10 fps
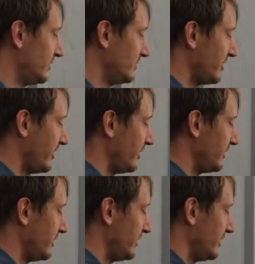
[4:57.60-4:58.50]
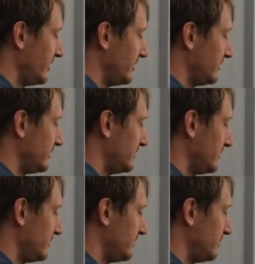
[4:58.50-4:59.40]
So
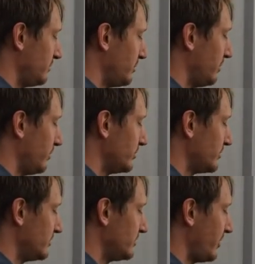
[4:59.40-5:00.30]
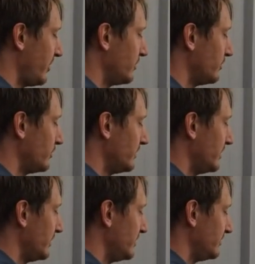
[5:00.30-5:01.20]
proportion total
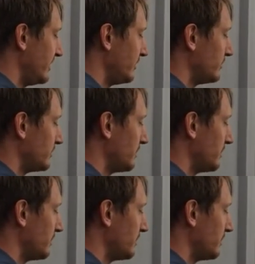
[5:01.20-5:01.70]
is equal to